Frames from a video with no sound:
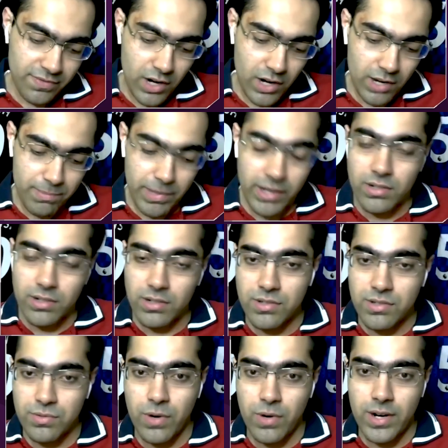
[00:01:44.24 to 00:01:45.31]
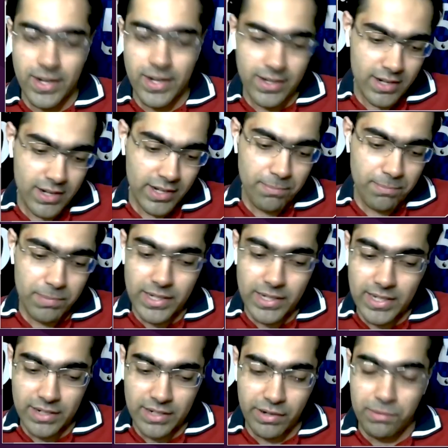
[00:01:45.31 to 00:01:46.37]
far better squad. I
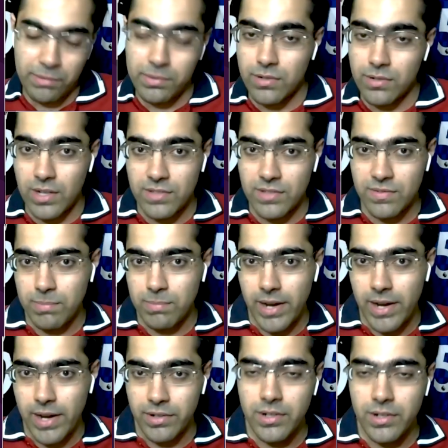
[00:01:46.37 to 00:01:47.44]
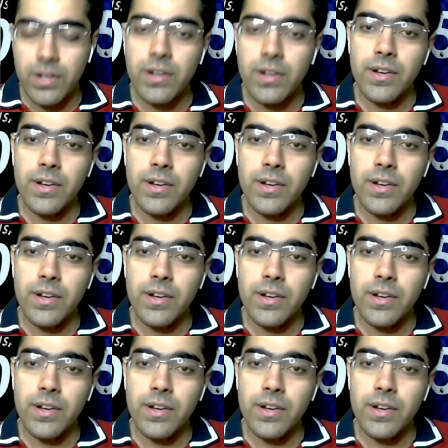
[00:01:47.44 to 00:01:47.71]
completely agree with the transfer planner.